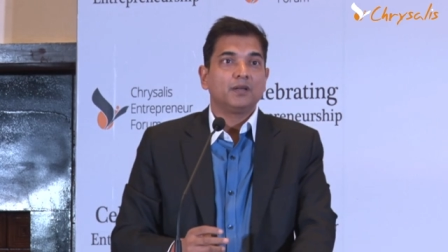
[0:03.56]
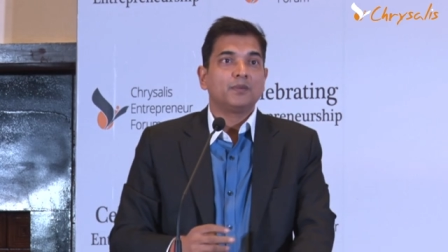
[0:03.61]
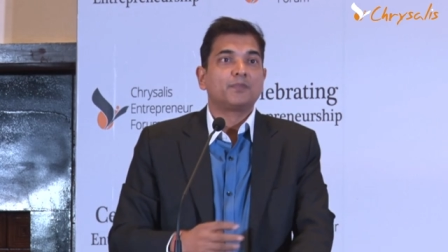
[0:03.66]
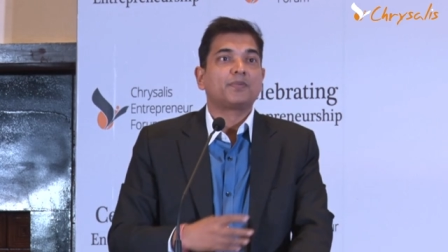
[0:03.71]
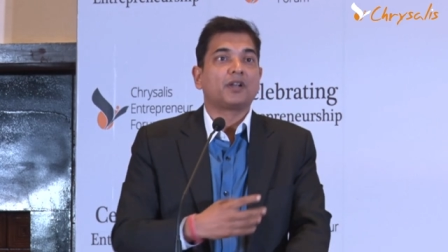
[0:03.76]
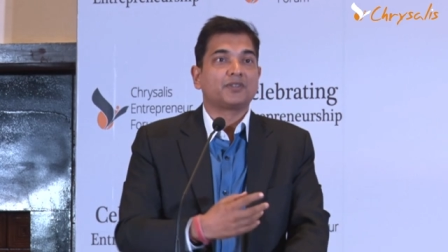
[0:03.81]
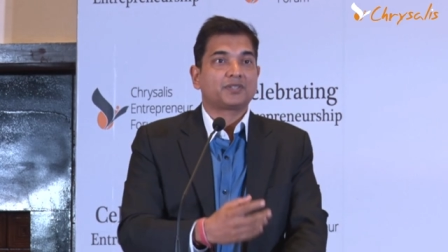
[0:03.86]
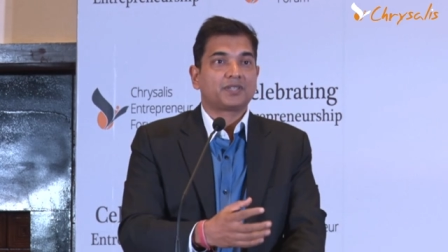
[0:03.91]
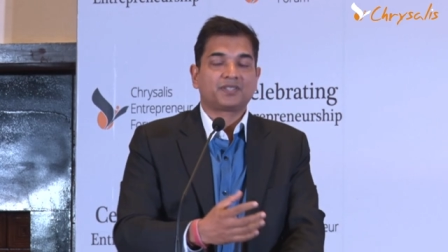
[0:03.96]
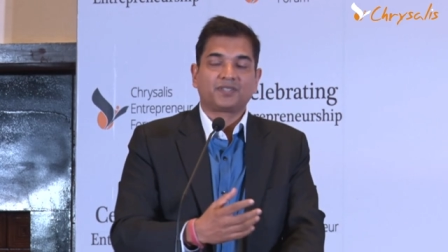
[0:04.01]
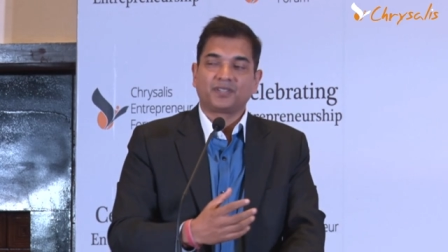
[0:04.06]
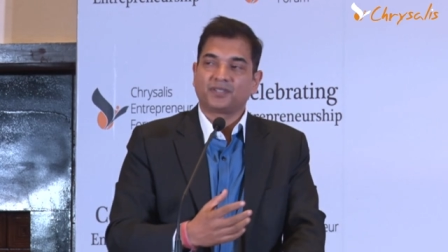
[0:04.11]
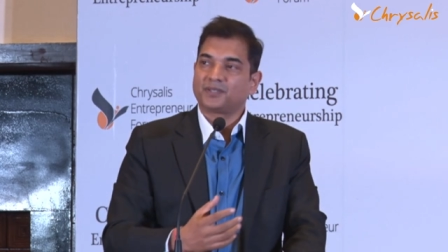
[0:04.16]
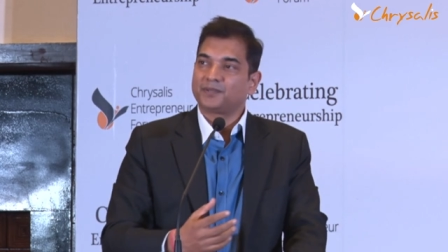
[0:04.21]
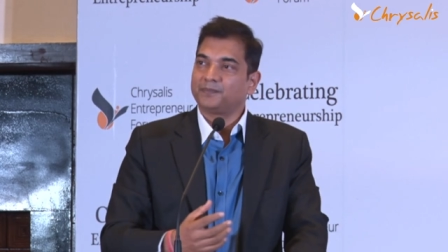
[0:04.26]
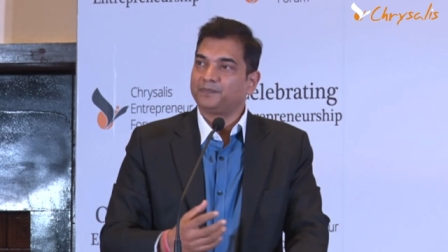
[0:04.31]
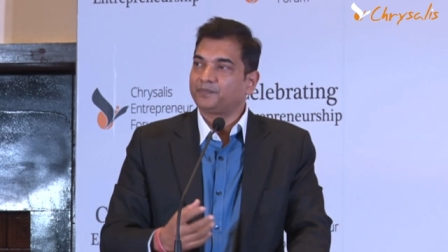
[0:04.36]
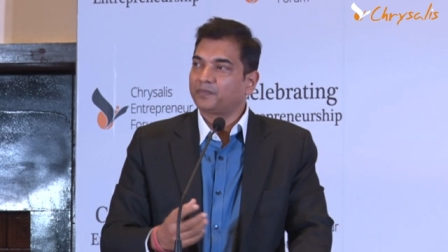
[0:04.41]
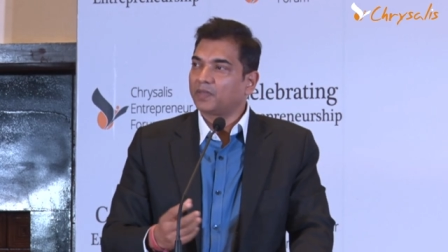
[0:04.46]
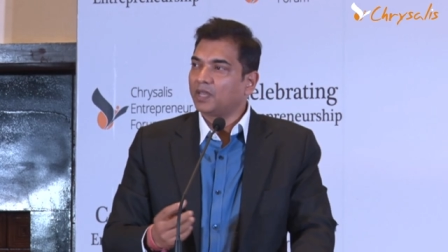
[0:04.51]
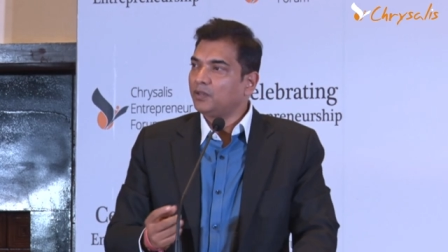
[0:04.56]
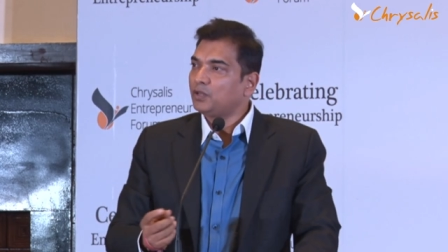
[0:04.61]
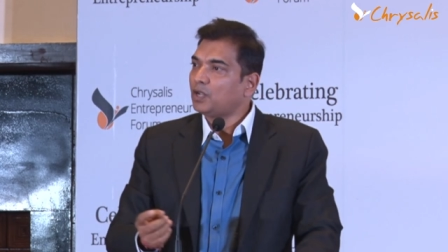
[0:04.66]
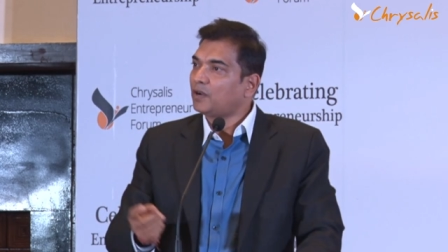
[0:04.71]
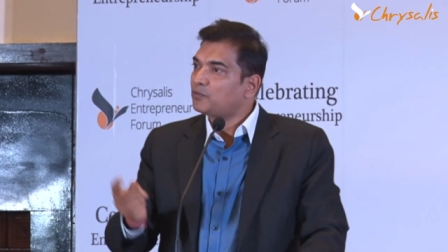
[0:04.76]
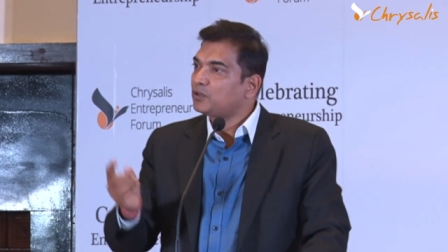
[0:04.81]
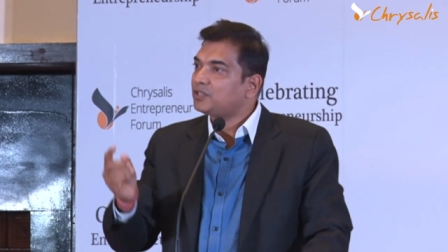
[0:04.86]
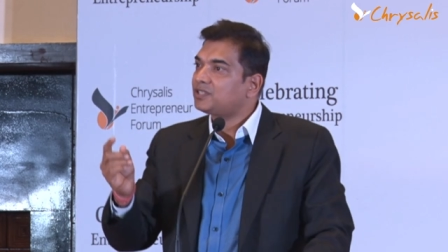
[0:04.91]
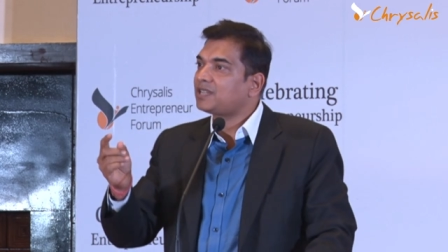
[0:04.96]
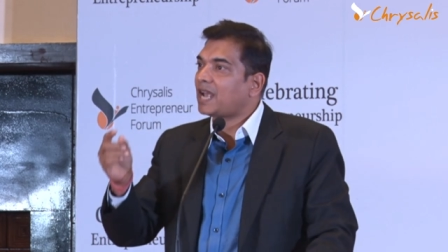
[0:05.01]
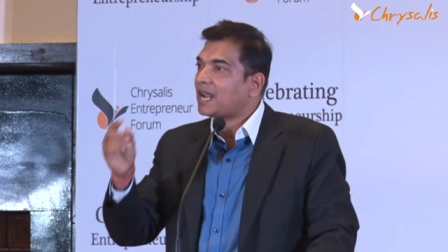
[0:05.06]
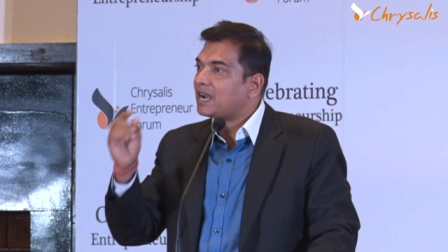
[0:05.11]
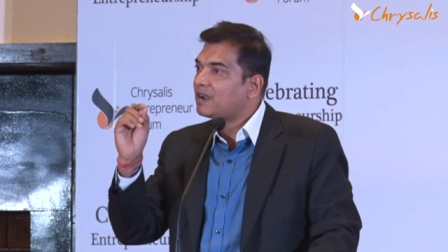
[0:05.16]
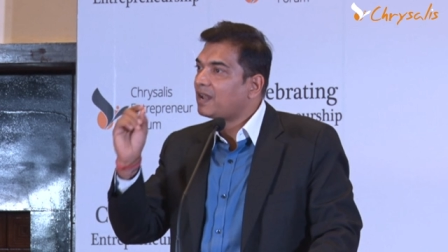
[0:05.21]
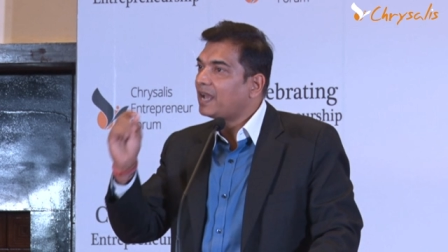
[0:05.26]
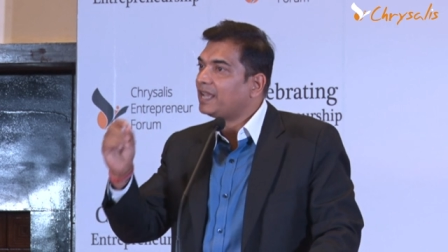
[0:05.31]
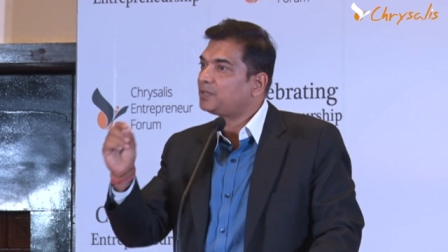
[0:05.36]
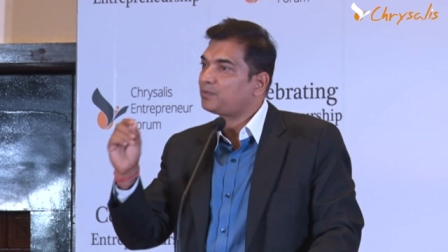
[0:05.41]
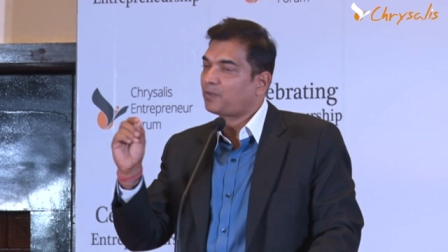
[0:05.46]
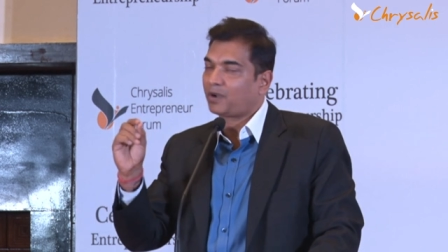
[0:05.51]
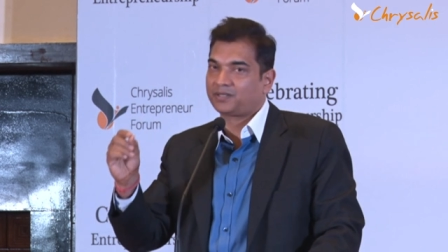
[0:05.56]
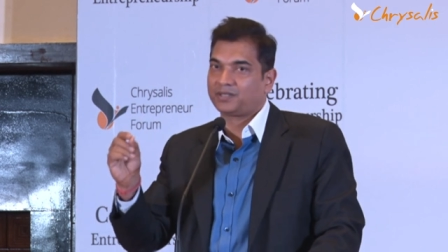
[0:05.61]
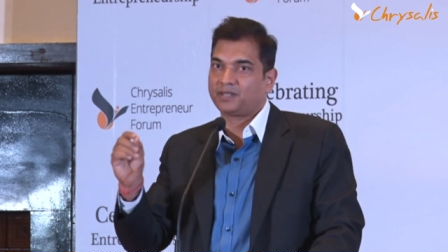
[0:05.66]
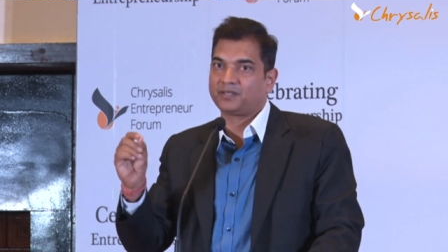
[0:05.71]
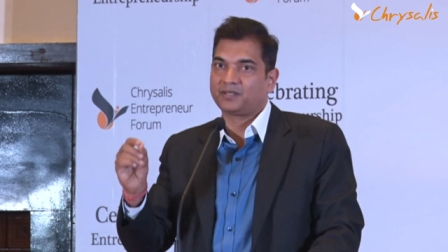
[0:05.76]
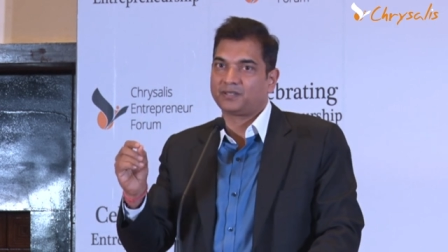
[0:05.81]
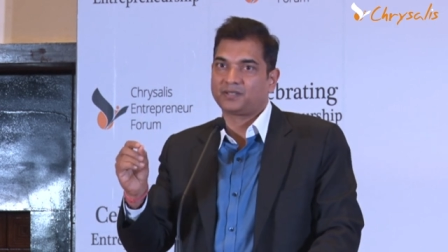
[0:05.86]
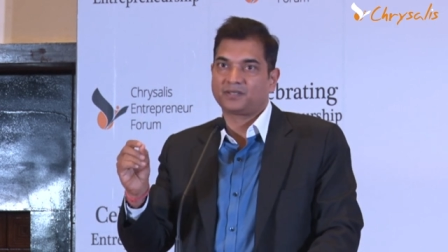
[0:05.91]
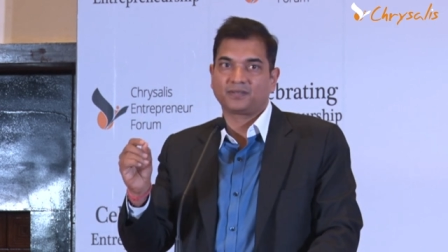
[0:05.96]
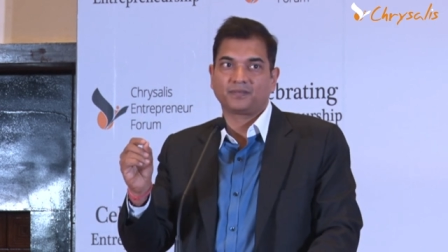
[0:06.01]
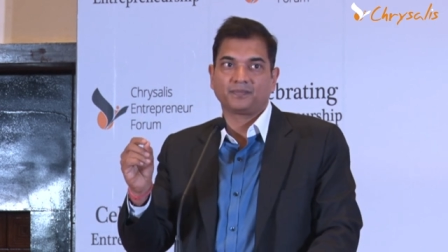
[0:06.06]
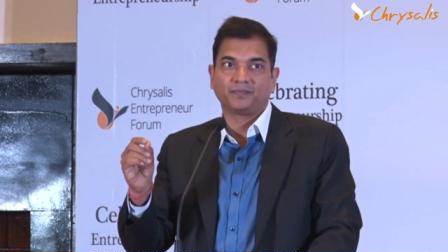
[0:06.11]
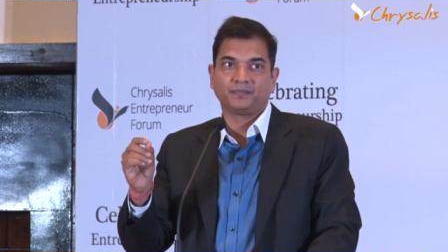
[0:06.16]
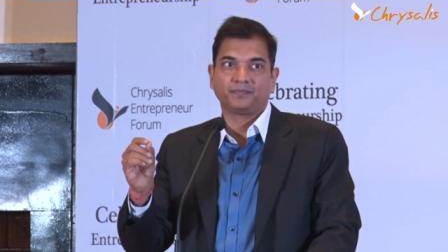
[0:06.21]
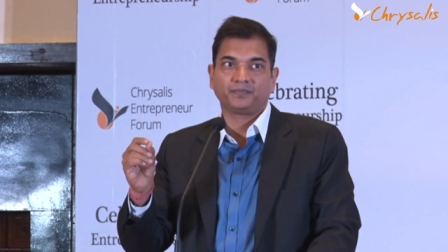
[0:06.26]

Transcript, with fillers: processes. You have to standardize processes.